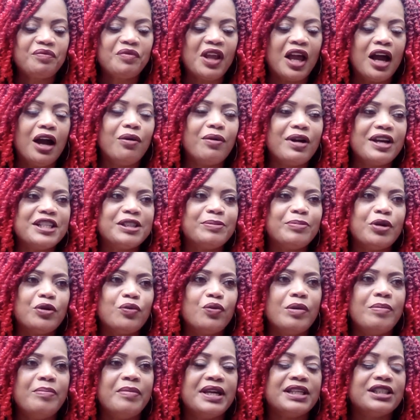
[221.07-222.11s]
All right, Spirit,
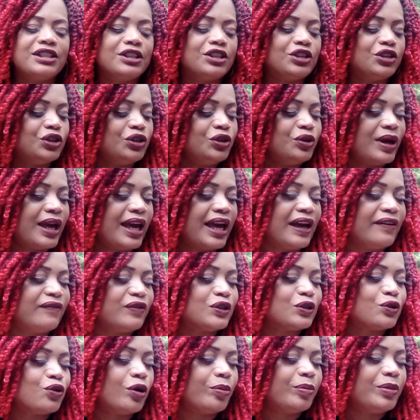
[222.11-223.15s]
what message do you have for
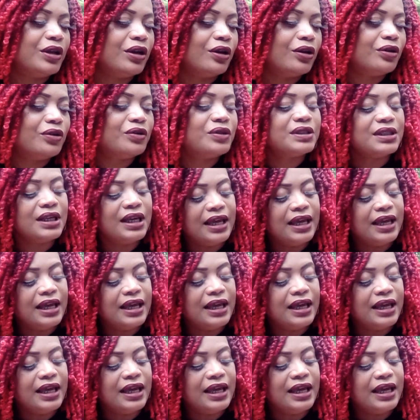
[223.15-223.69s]
Scorpios